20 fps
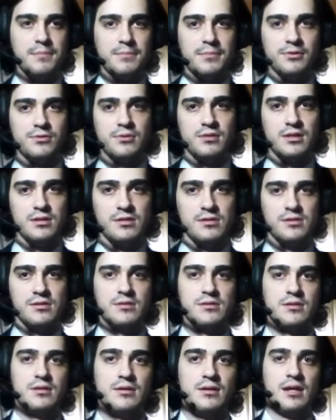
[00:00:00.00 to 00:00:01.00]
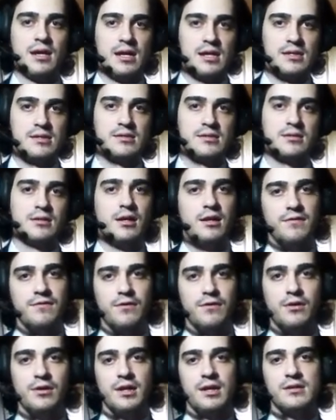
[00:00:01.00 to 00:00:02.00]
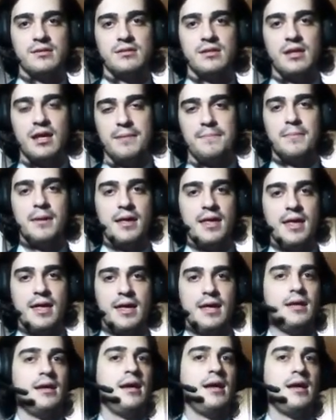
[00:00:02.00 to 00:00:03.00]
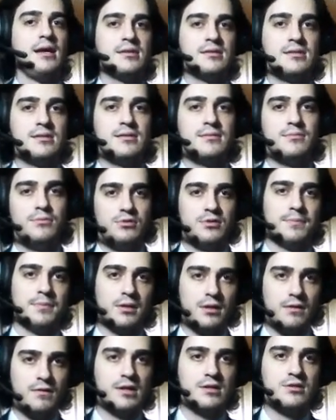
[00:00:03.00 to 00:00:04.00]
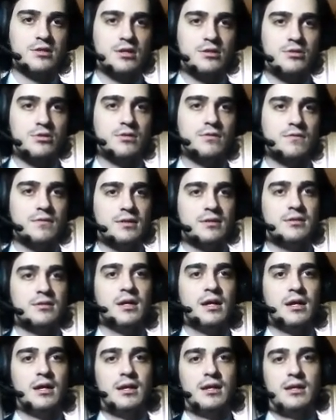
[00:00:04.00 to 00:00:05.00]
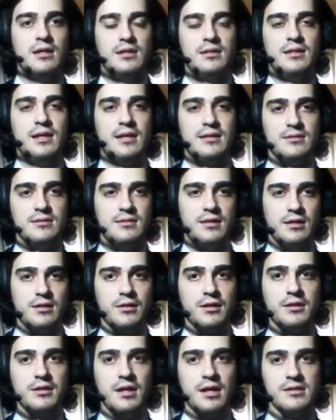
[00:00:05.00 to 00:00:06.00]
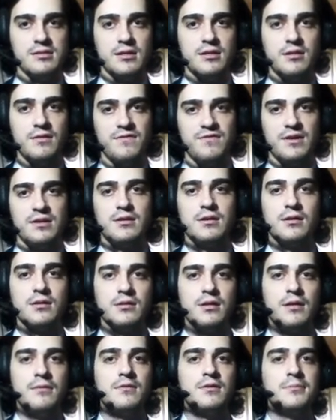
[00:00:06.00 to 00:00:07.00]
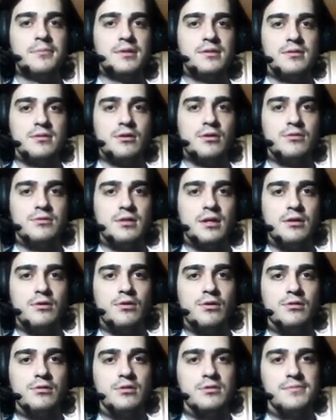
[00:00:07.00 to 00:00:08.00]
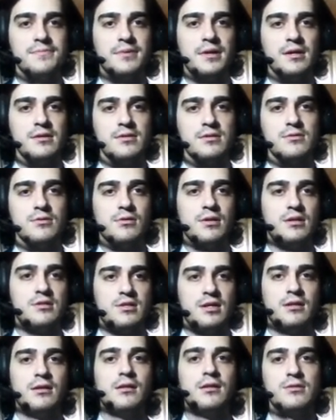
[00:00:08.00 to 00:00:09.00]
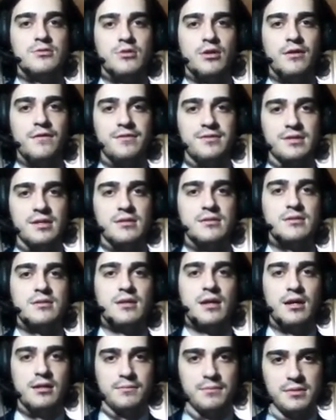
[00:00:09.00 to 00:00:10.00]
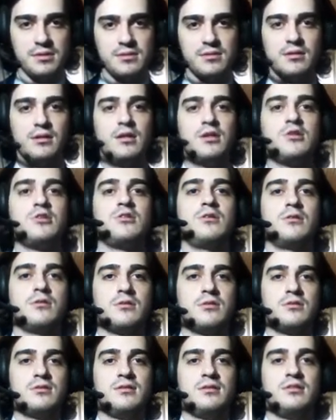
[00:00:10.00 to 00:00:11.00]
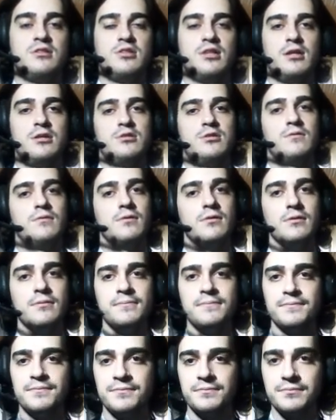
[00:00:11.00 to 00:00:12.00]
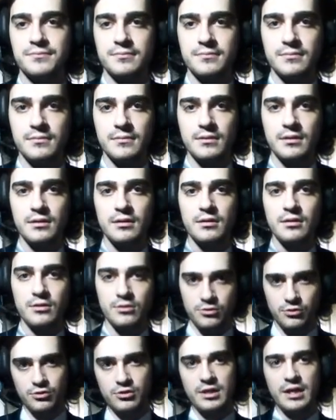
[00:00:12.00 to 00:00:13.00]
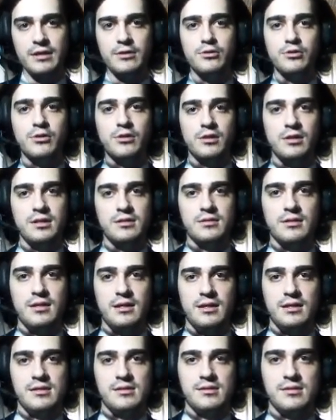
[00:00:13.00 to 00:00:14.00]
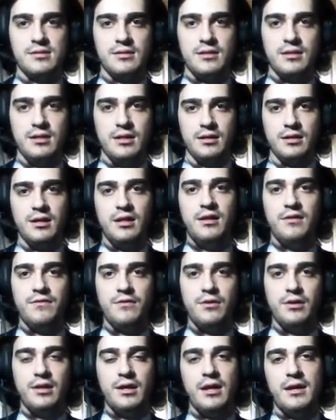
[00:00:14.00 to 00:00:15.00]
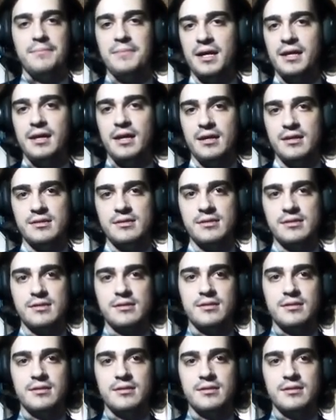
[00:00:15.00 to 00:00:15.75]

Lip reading: to this as California's MAS, Multiple Award Schedule, that recognizes the federal government contact holders' prices on a General Services Administration schedule. You can Google it as California MAS,